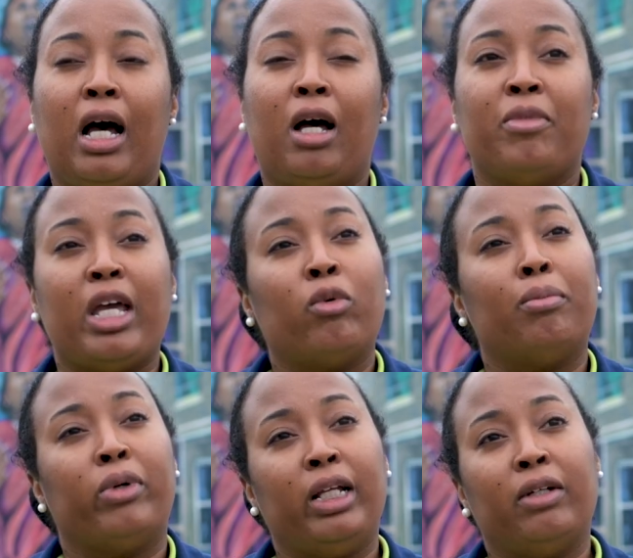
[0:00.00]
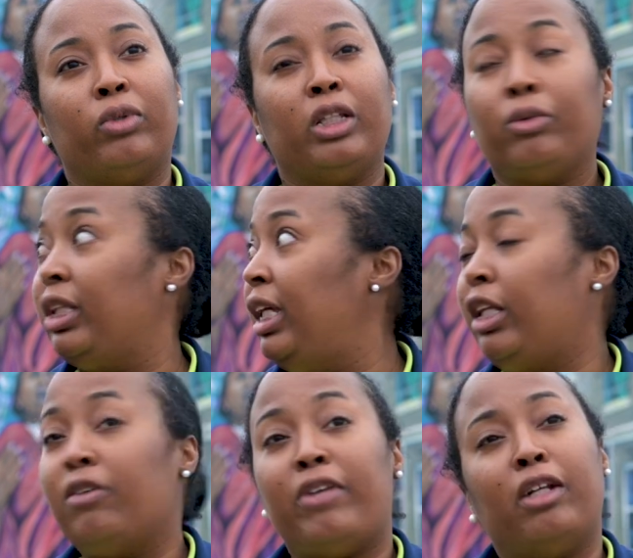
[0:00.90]
That would bring a really, really
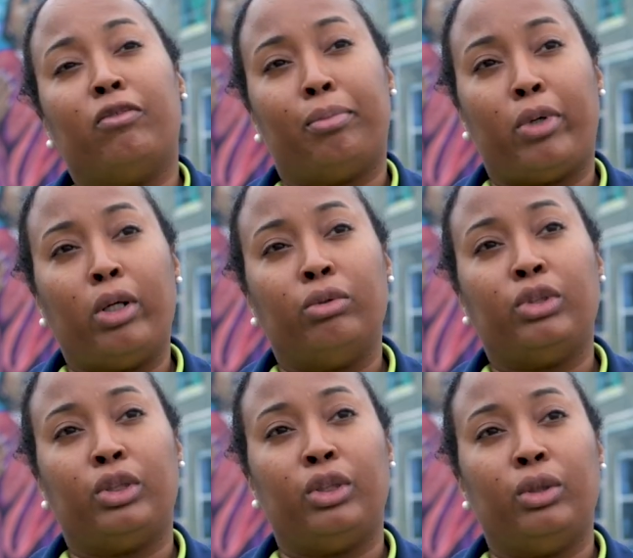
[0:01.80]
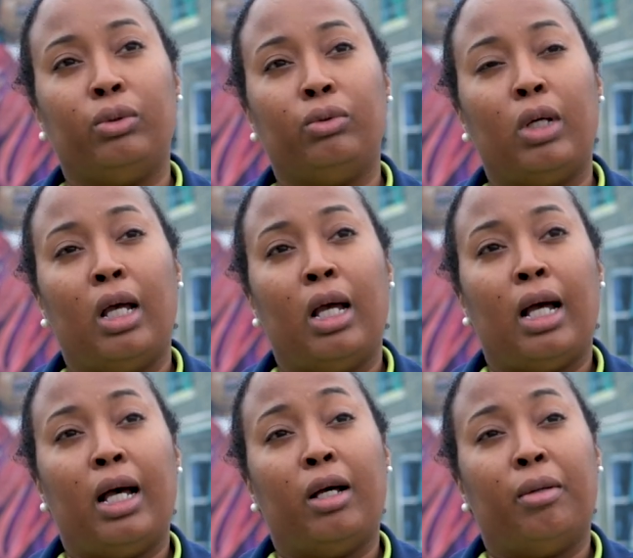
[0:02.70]
innovative approach to
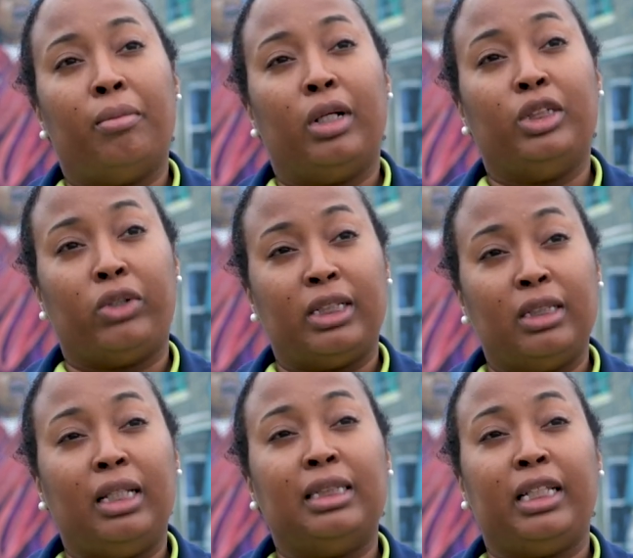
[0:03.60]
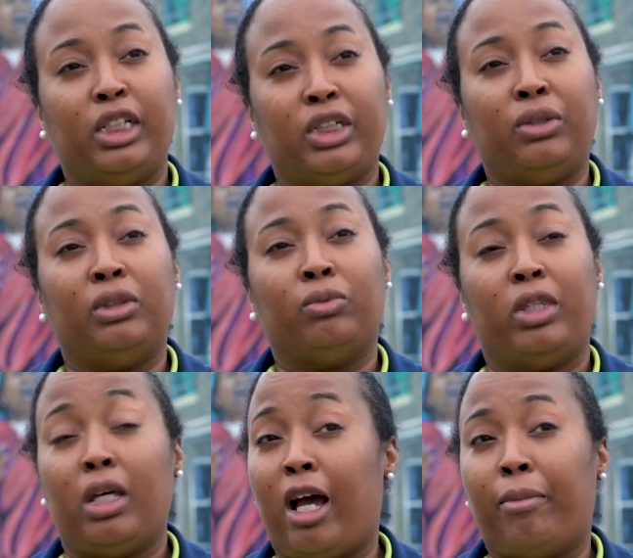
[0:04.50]
addressing these issues
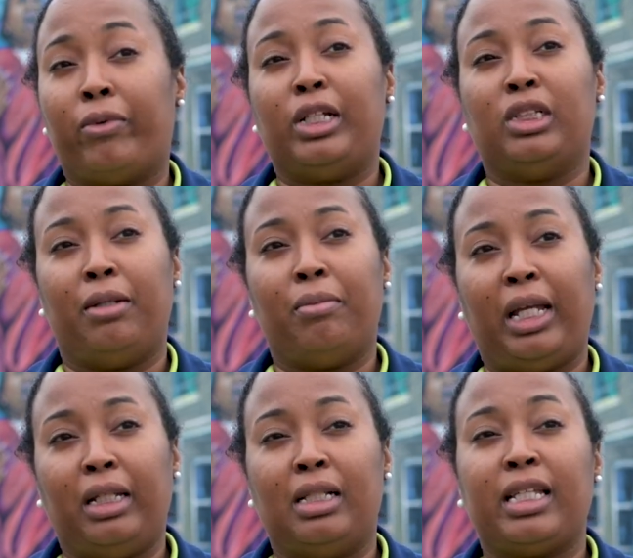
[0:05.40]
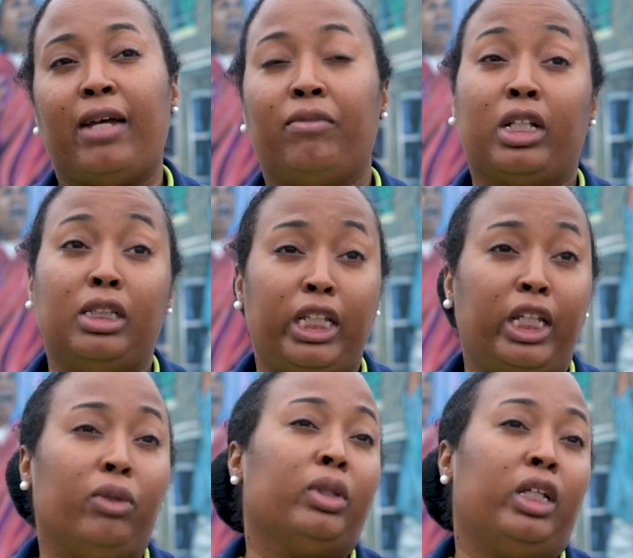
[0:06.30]
with operation and maintenance
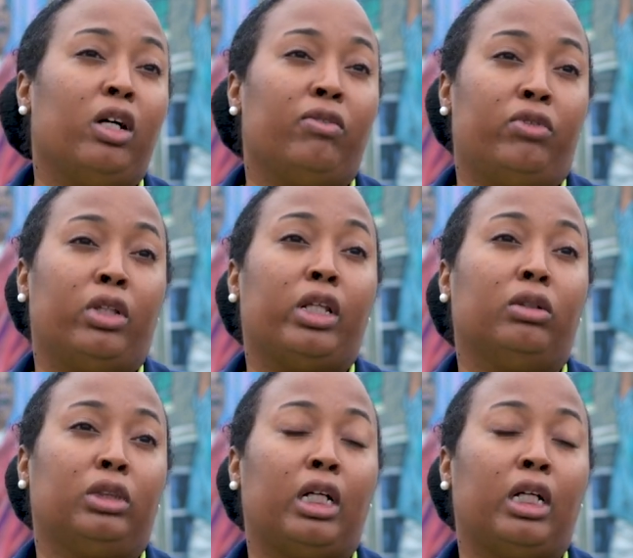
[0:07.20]
continually over the long